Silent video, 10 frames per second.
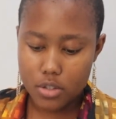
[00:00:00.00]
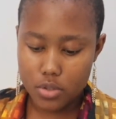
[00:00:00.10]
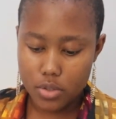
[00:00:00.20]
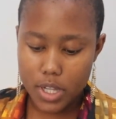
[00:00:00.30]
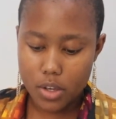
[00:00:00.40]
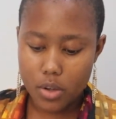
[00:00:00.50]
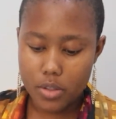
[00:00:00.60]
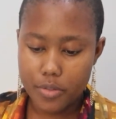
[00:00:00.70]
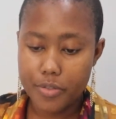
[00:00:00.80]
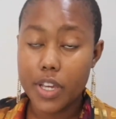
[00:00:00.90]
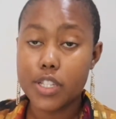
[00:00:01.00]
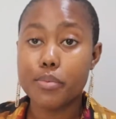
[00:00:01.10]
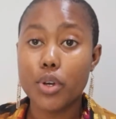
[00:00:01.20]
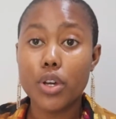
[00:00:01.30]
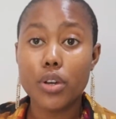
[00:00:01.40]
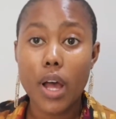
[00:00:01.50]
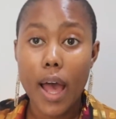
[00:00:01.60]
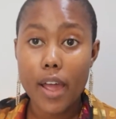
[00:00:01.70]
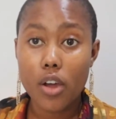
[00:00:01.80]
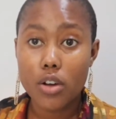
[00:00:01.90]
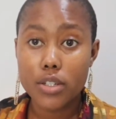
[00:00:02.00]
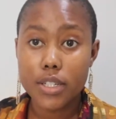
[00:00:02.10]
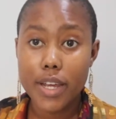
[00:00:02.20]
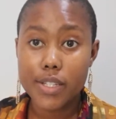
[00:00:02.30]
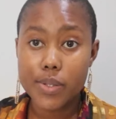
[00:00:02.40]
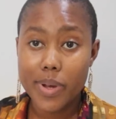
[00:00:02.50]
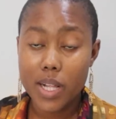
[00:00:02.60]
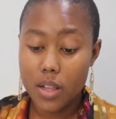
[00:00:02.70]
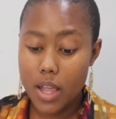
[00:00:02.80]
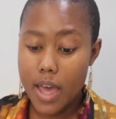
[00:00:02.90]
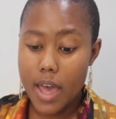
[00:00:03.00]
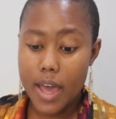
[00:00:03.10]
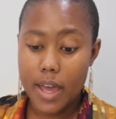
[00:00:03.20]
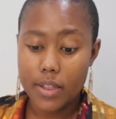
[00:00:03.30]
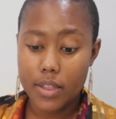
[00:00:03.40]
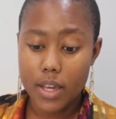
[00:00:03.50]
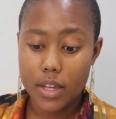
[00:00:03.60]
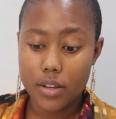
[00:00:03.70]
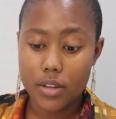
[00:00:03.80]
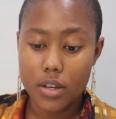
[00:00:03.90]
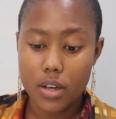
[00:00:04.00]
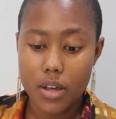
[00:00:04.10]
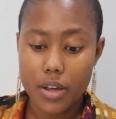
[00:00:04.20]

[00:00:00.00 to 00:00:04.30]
so you click on the Facebook icon as well, and then